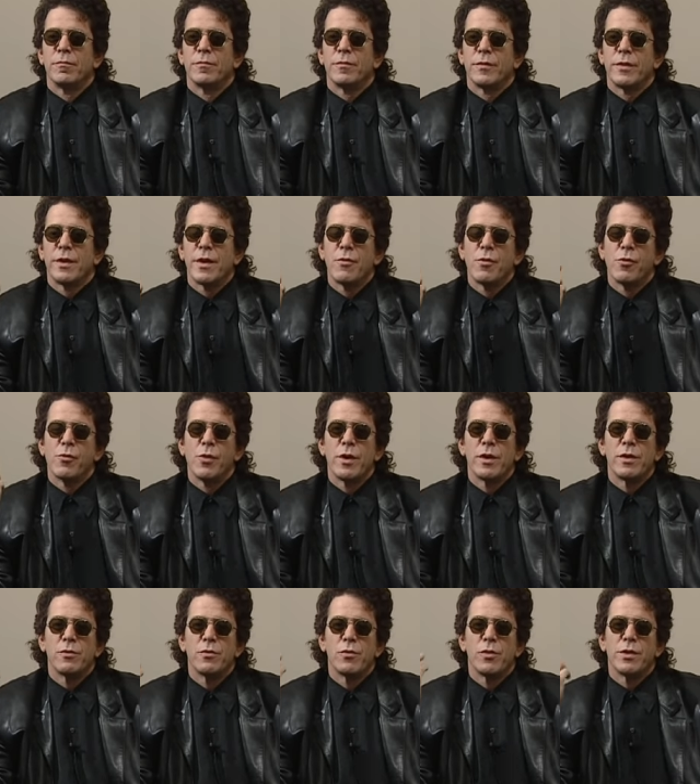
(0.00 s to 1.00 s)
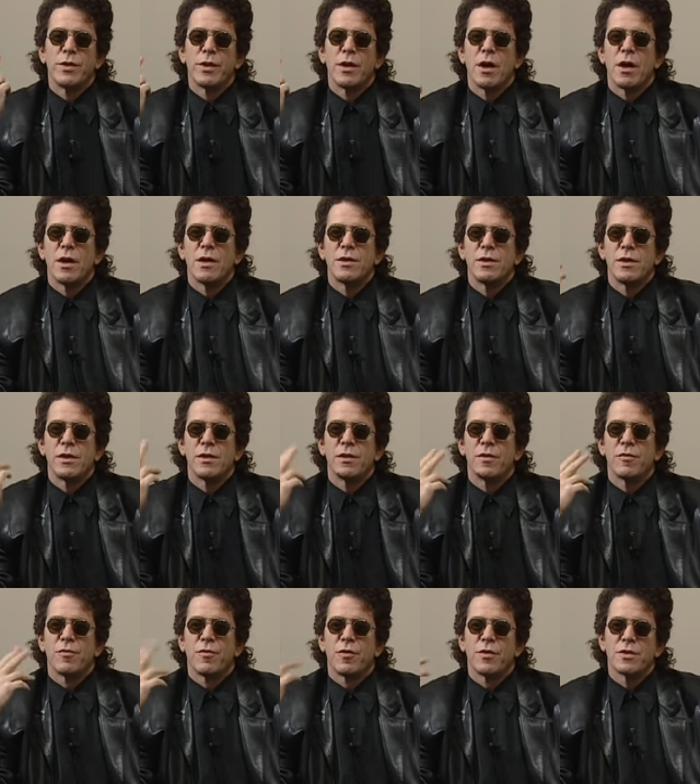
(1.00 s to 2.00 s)
They were written with the idea in the
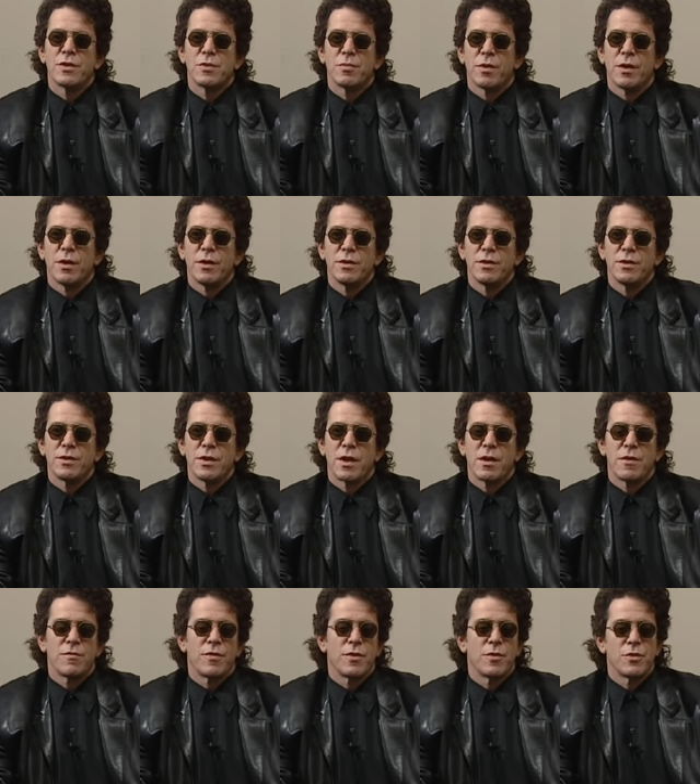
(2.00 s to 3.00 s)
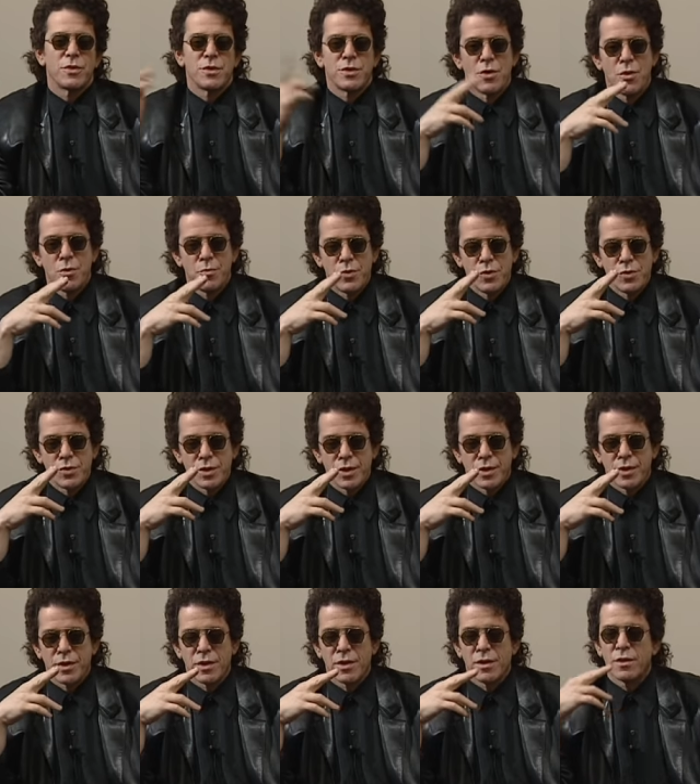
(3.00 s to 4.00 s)
first place that if there was no music
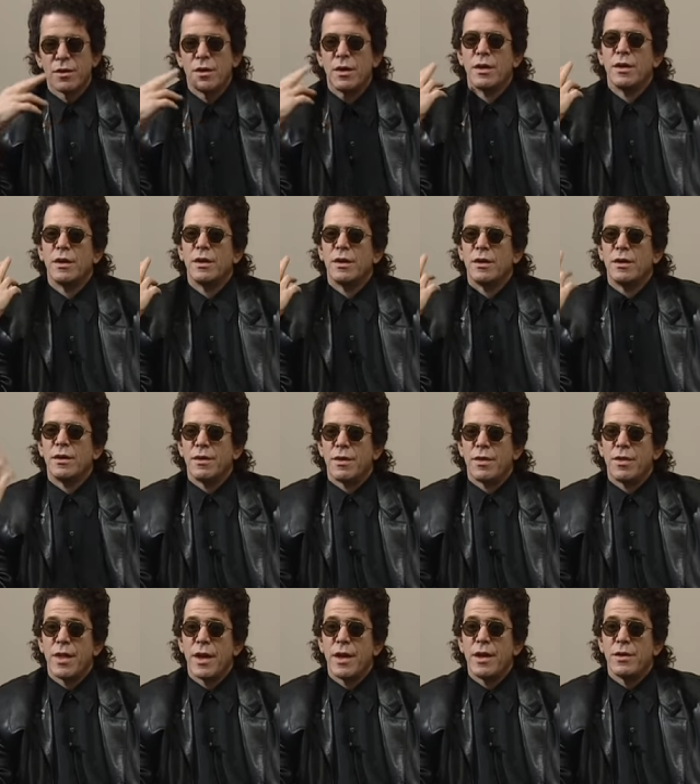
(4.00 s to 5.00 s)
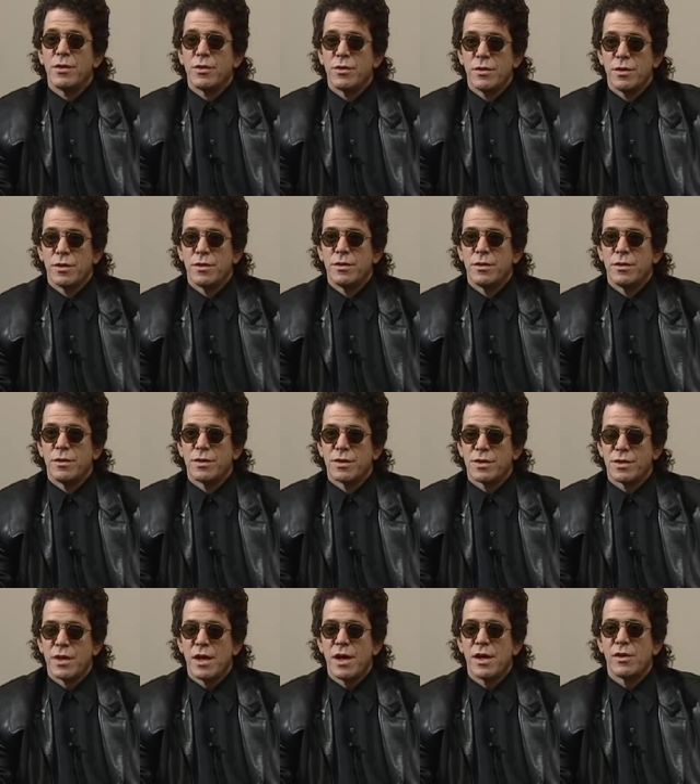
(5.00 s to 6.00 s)
there, they could
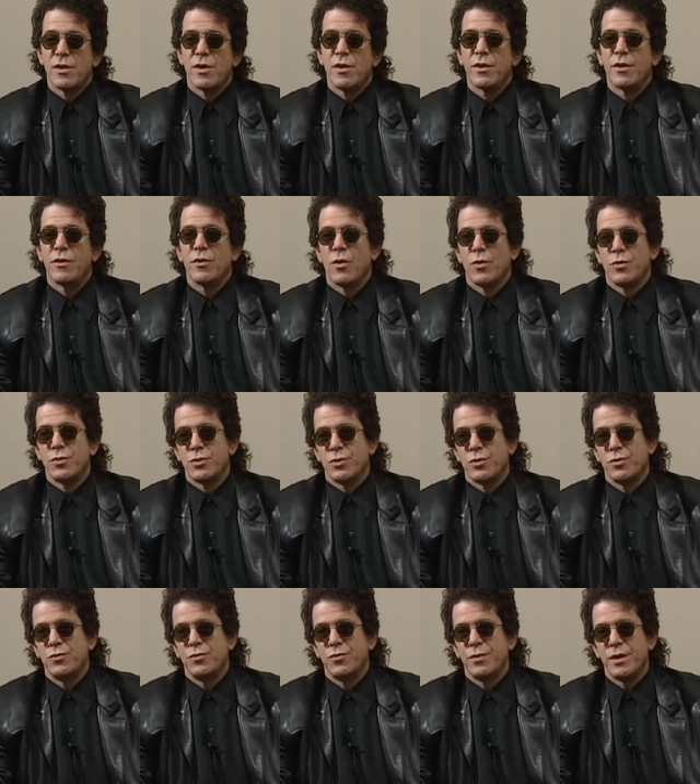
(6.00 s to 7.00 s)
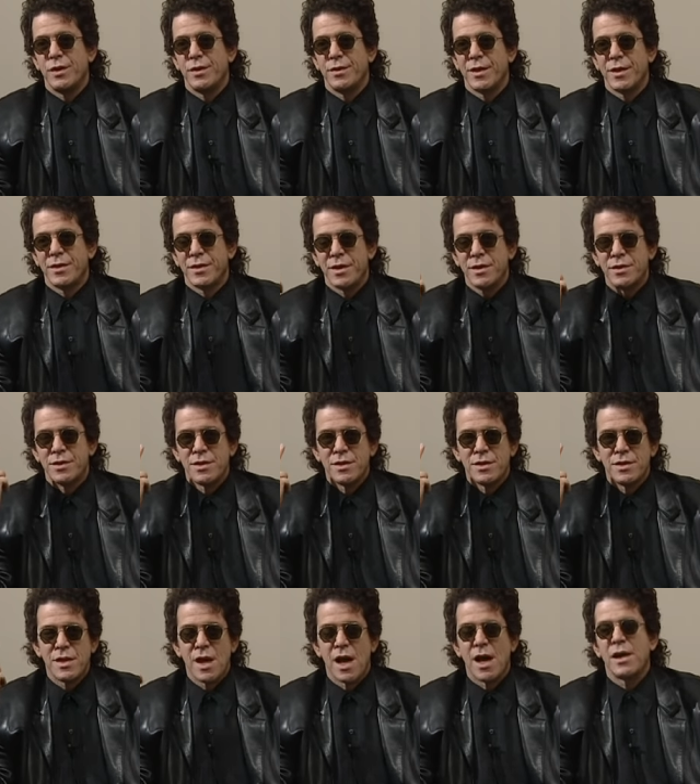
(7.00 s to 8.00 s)
stand on their own two feet, that they did
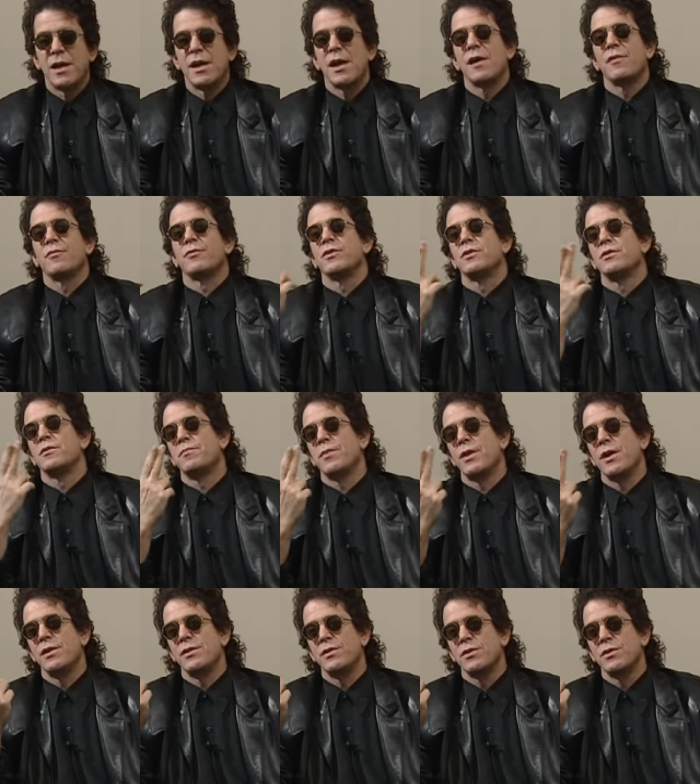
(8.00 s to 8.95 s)
not have to depend